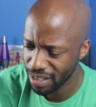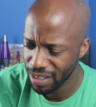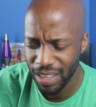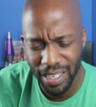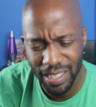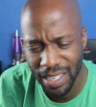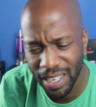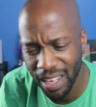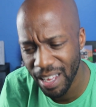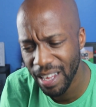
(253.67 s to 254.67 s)

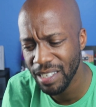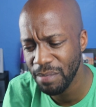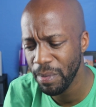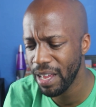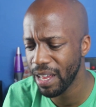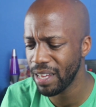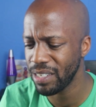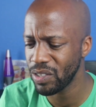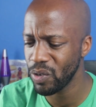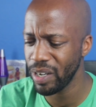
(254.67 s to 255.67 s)
Listen, this man got a
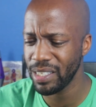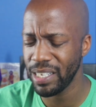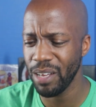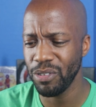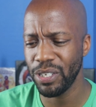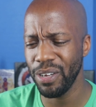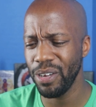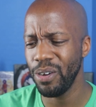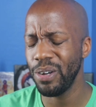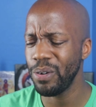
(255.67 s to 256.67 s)
story to tell
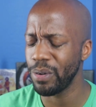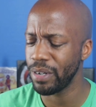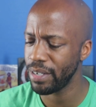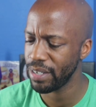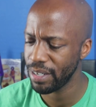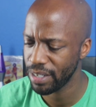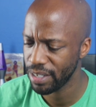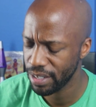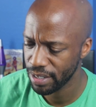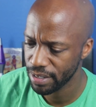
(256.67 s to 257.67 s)
too. I